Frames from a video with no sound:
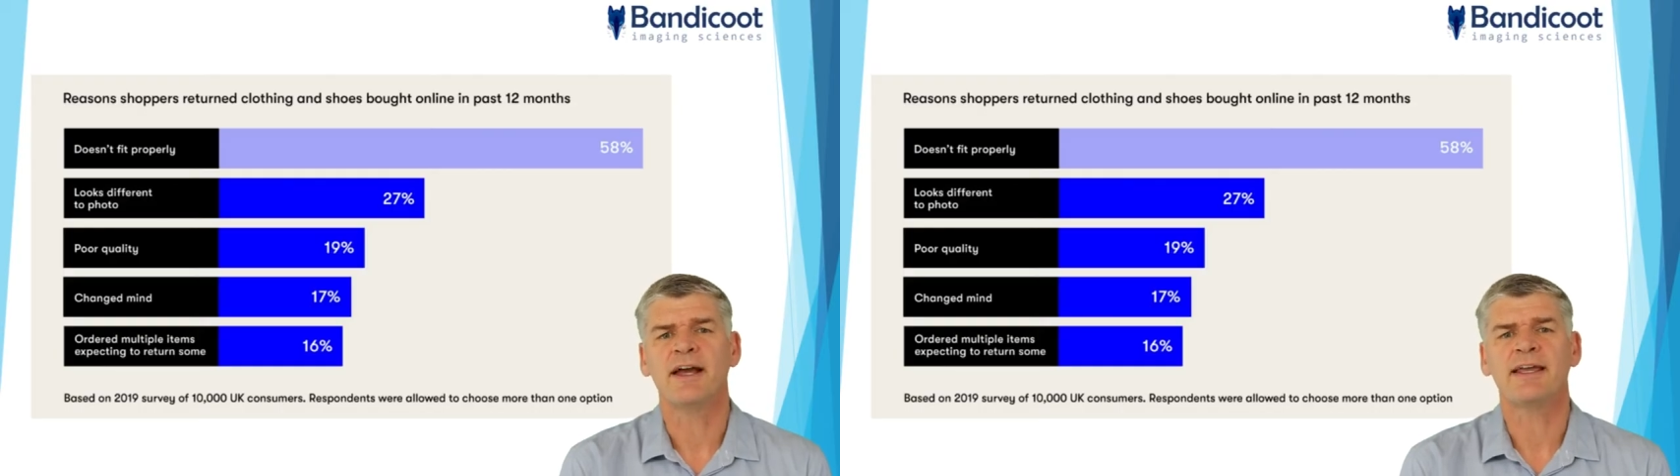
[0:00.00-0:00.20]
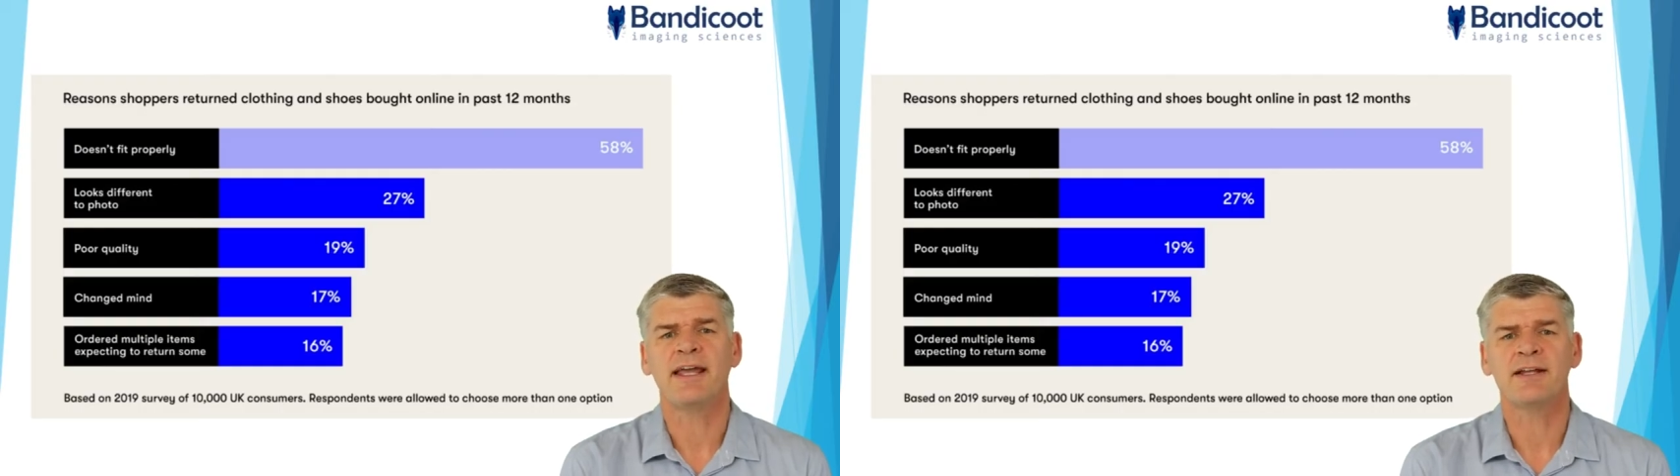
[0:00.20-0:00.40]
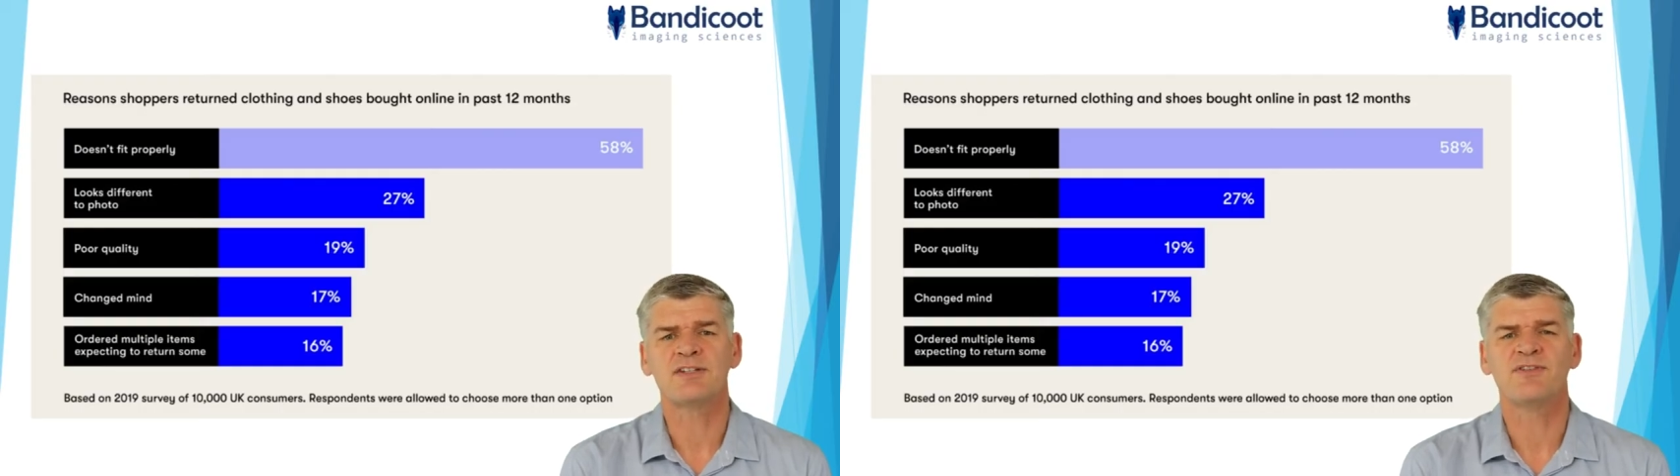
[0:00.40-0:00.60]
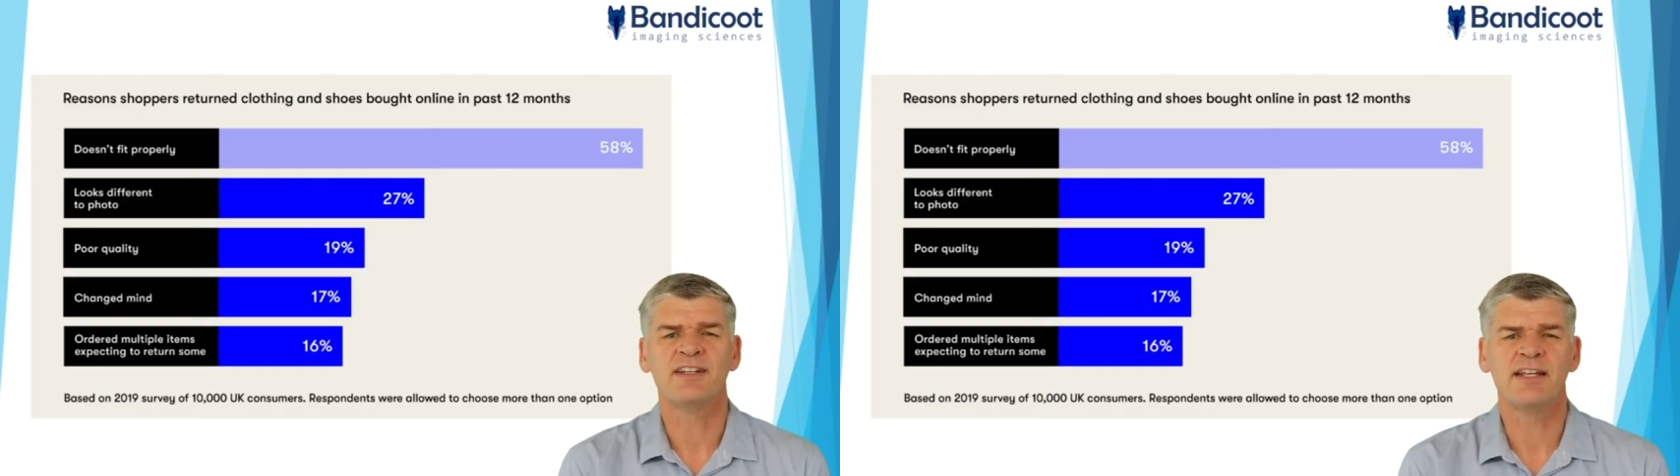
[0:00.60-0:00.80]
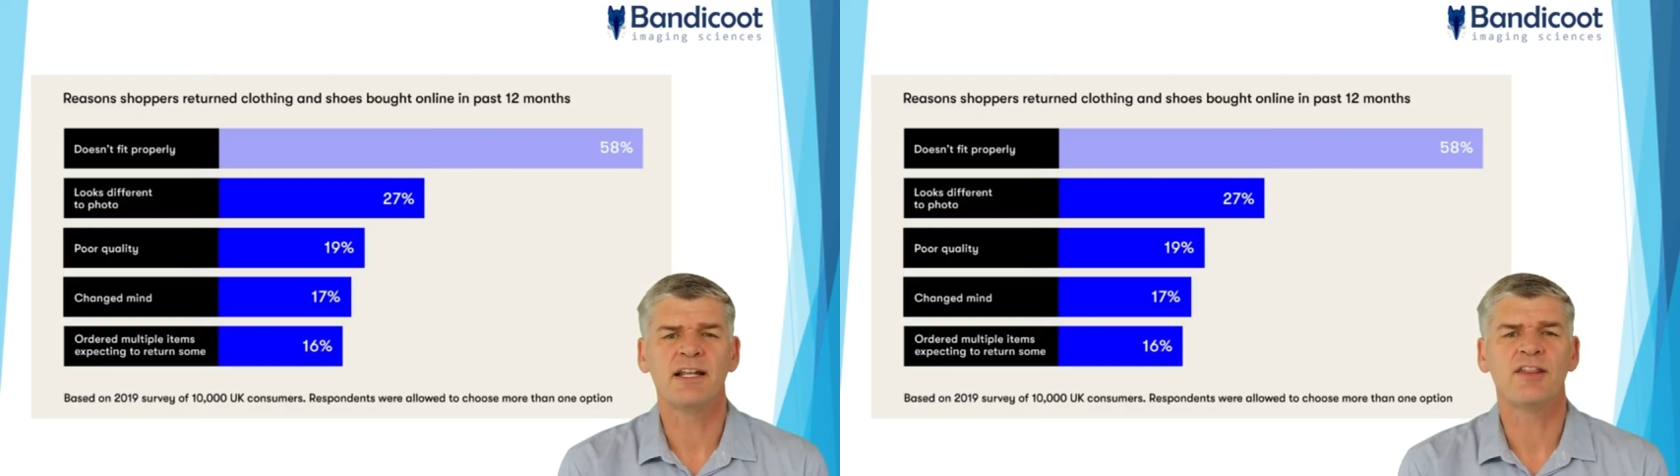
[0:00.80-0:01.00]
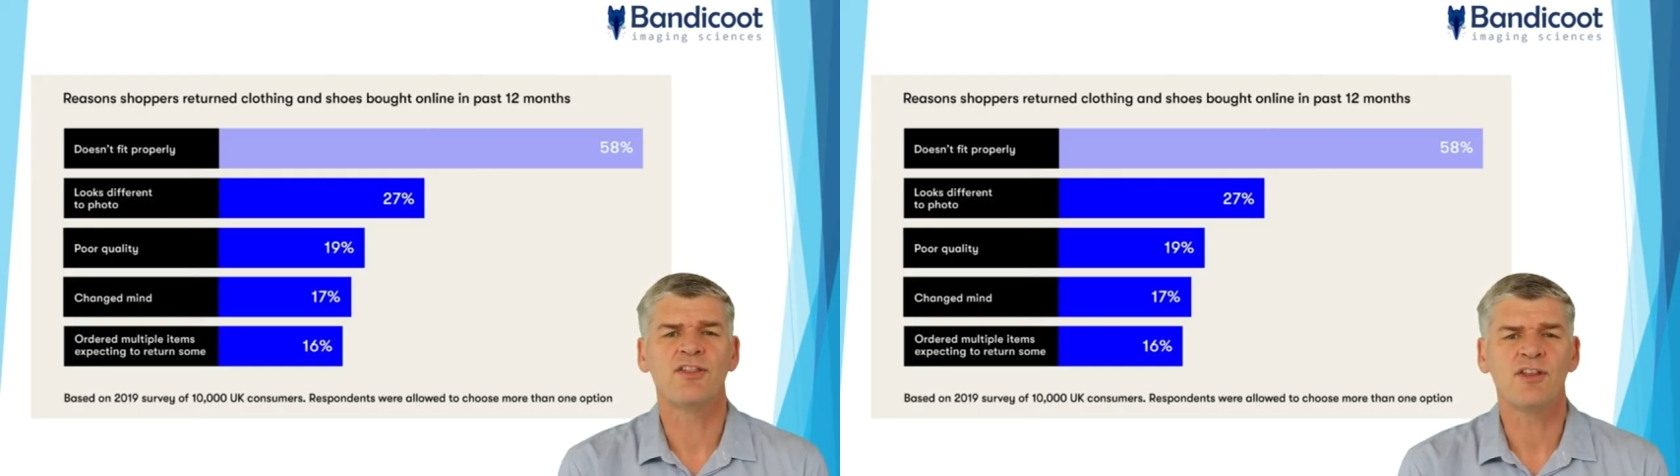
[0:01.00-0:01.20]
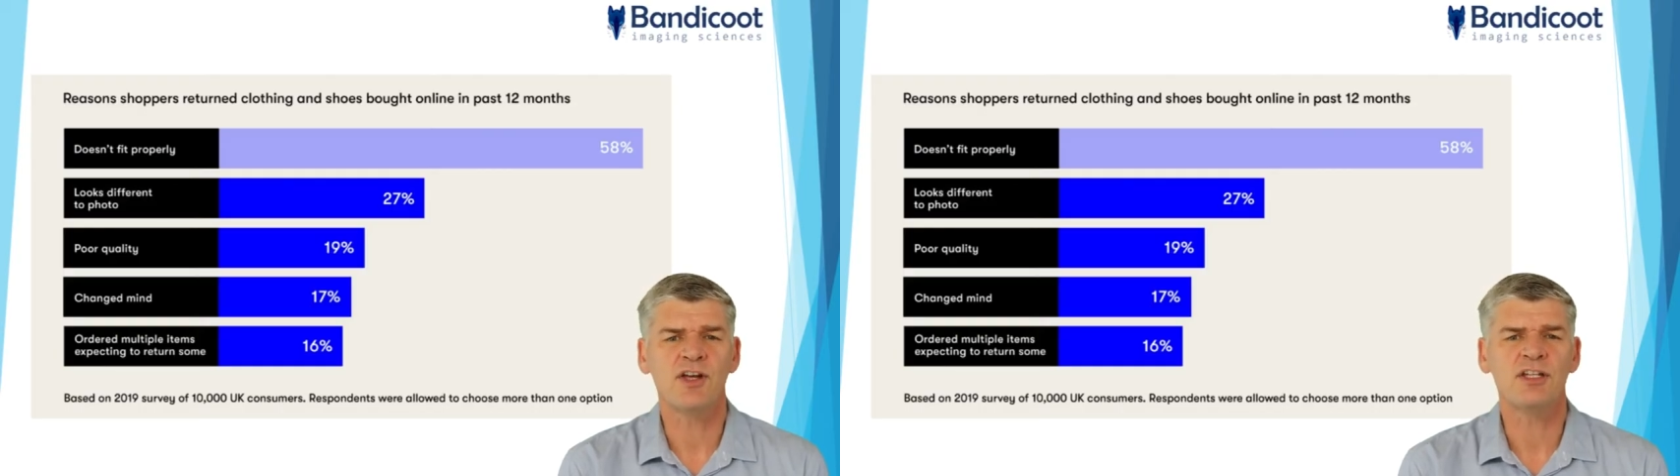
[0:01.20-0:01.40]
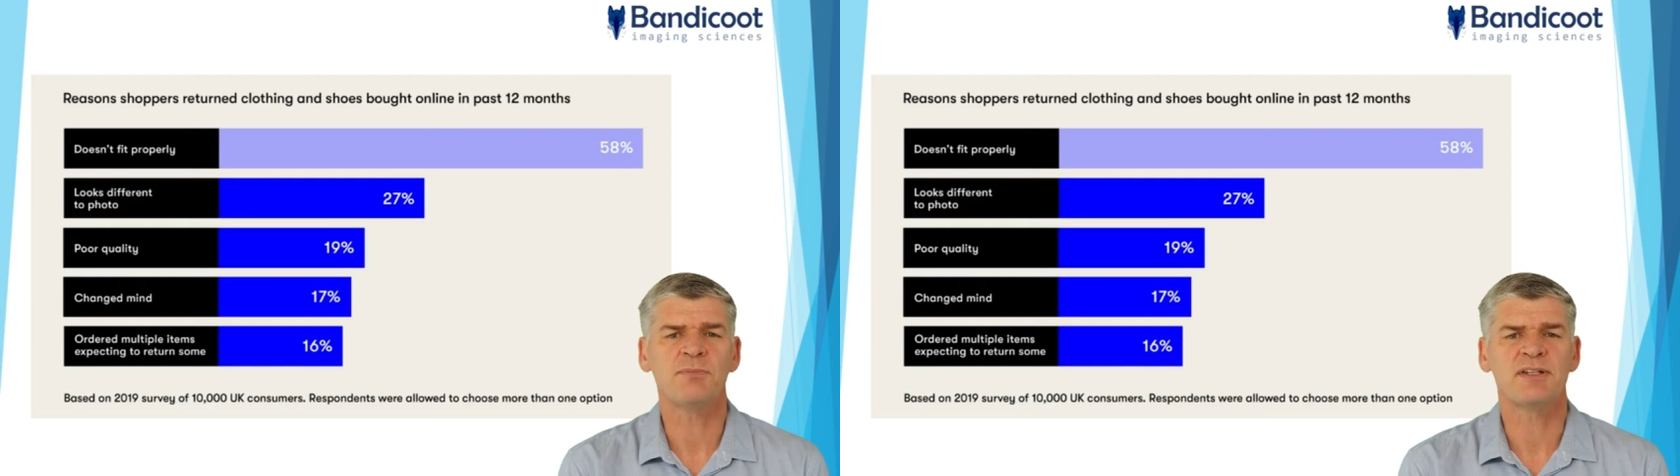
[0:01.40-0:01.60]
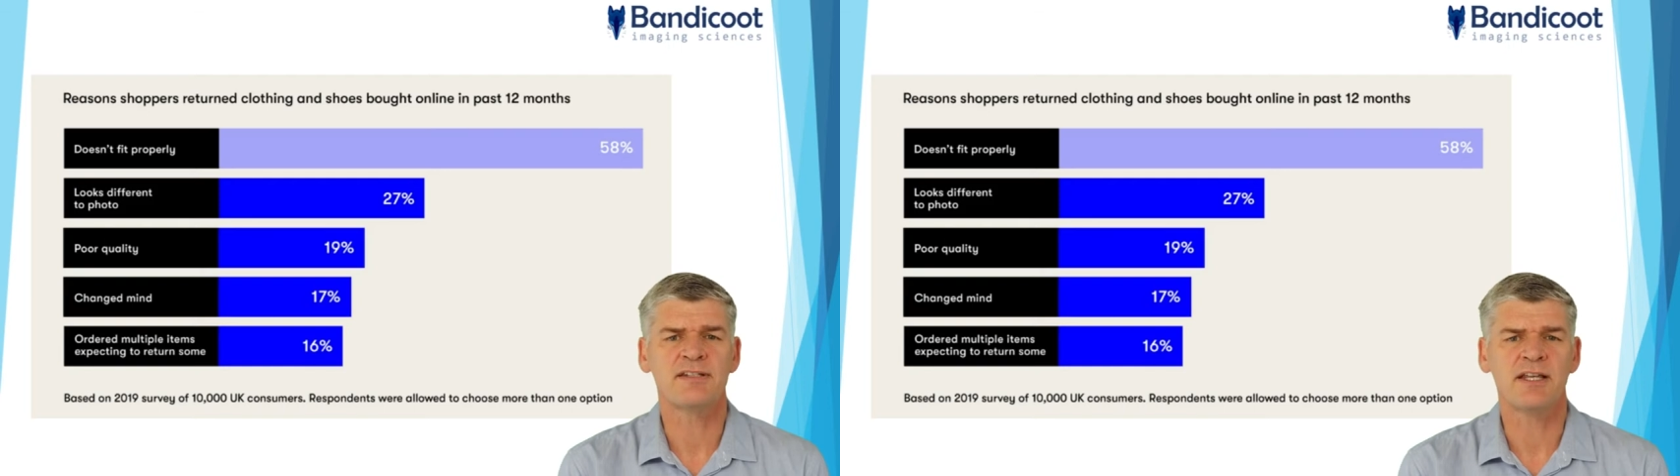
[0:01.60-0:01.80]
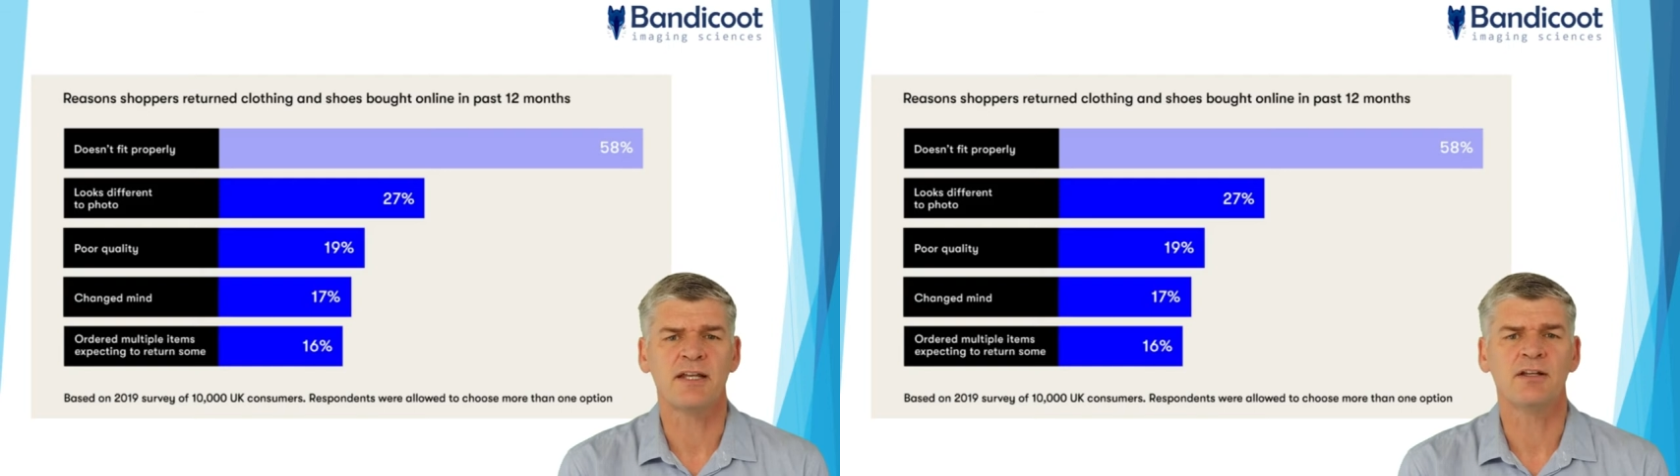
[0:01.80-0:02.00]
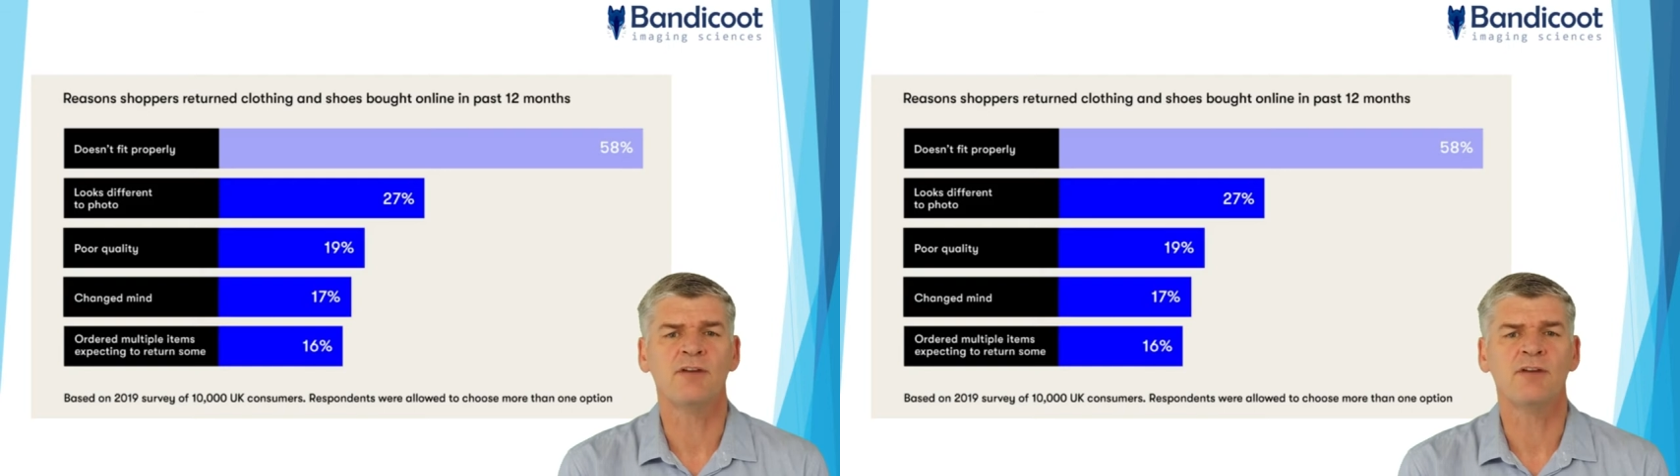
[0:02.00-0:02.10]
accounts for nearly 30%